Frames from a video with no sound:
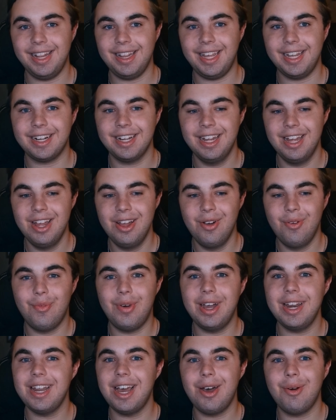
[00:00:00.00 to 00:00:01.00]
Like,
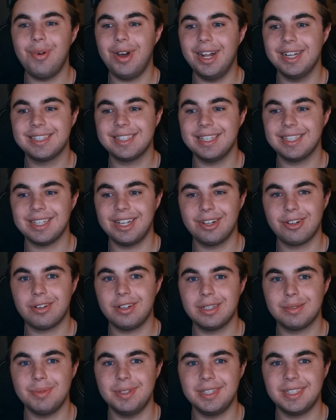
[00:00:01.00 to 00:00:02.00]
why not watch this on
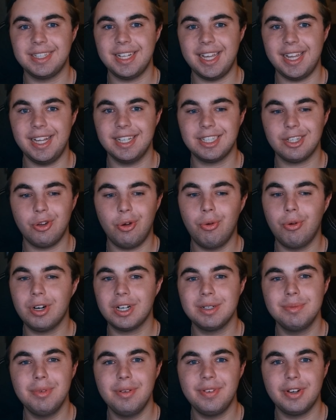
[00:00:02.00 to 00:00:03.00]
Christmas Day? It's a
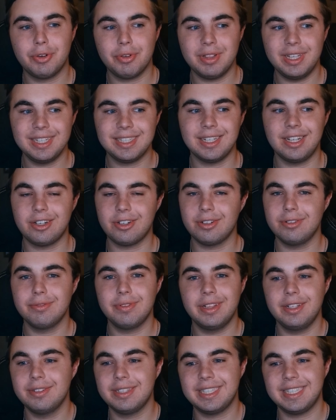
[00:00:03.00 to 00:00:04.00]
horror movie released on,
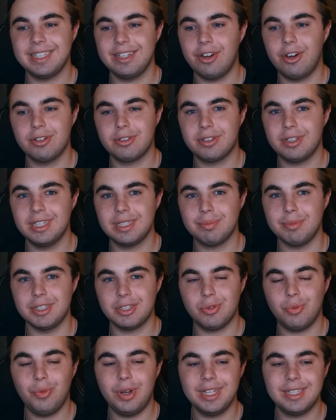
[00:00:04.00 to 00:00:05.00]
releasing on Christmas.
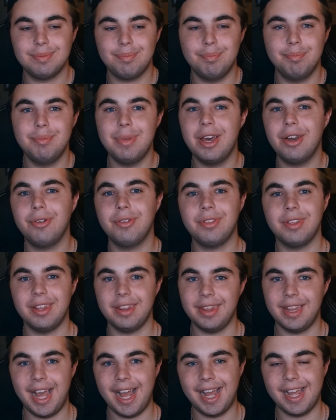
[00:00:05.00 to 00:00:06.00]
What's better
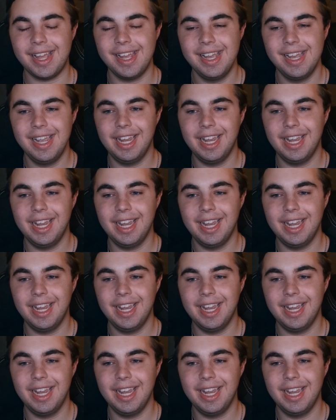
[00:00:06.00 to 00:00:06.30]
than that?